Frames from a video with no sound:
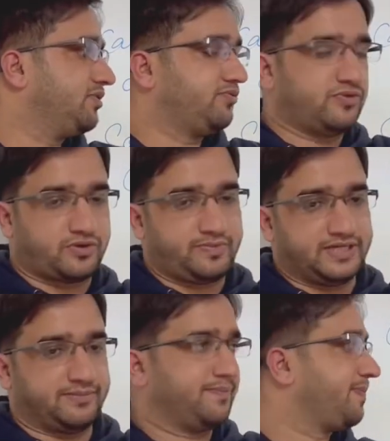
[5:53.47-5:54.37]
to 4
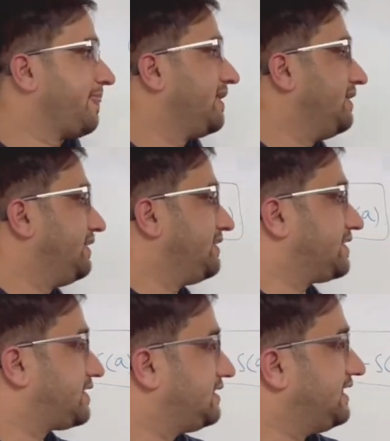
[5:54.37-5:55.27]
p.m.
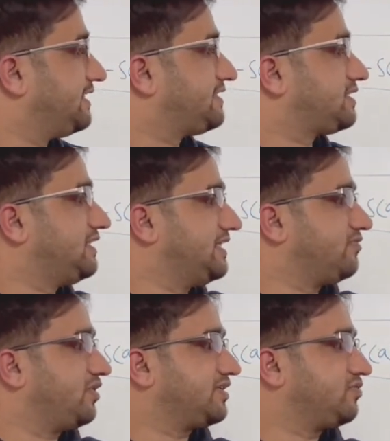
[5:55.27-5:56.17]
it
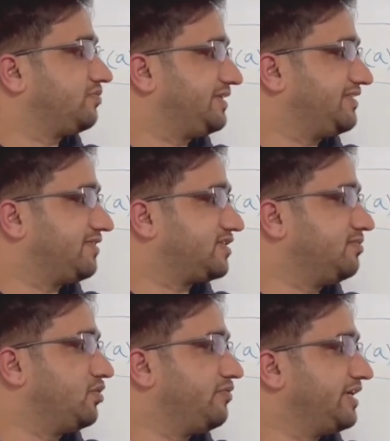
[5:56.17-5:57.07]
was
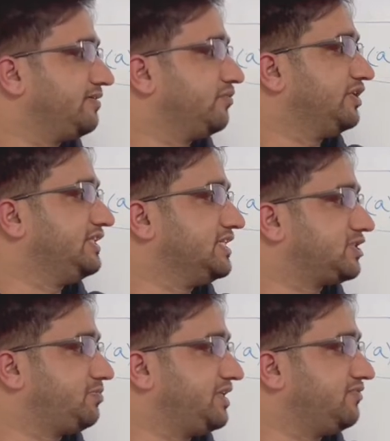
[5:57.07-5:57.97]
moving with this
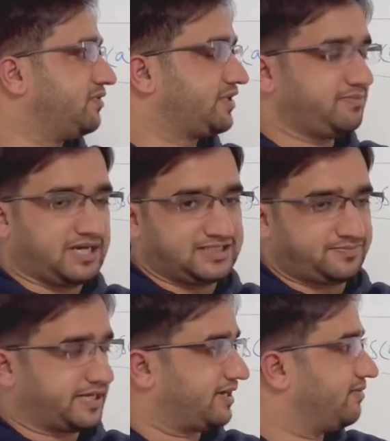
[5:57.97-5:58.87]
speed 40 miles per
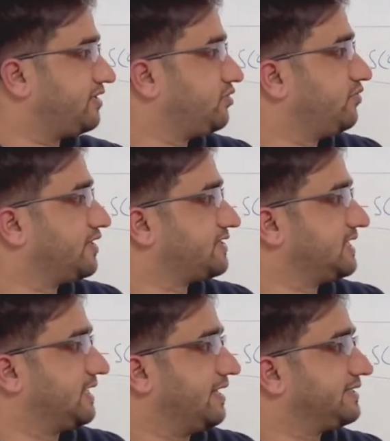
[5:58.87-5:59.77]
hour towards the
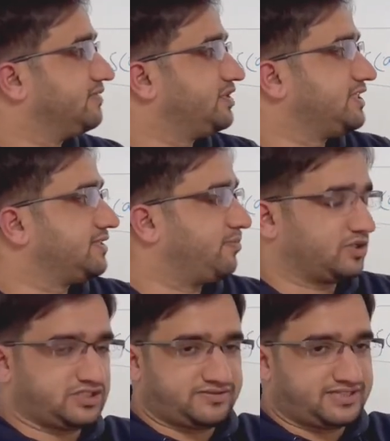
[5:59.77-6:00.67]
north, which is a
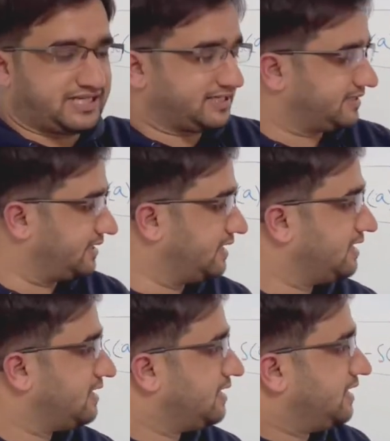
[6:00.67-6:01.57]
positive direction.